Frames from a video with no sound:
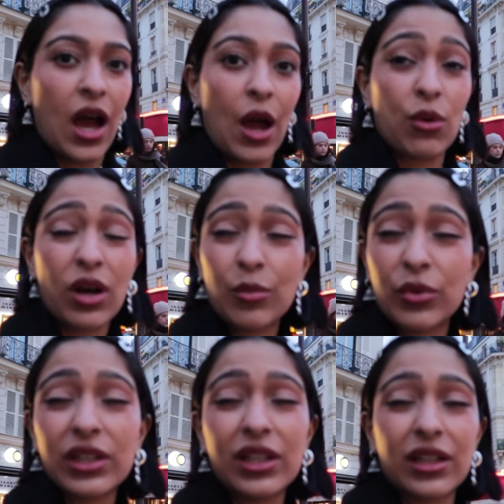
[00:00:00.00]
I woke up
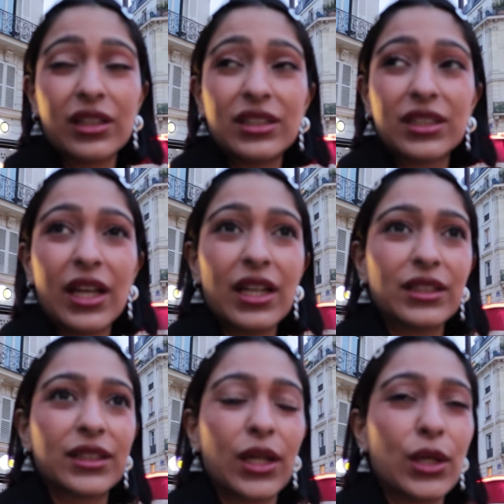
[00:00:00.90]
really early today.
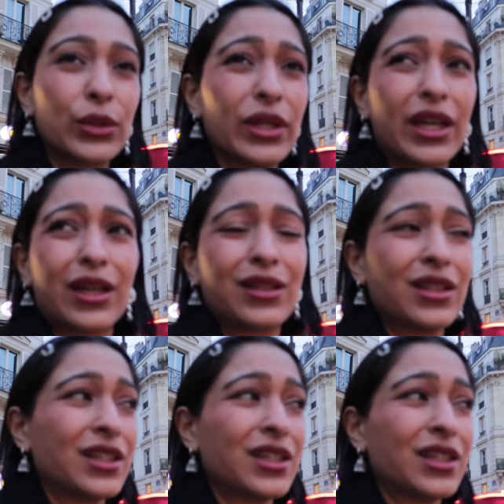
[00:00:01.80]
So yeah,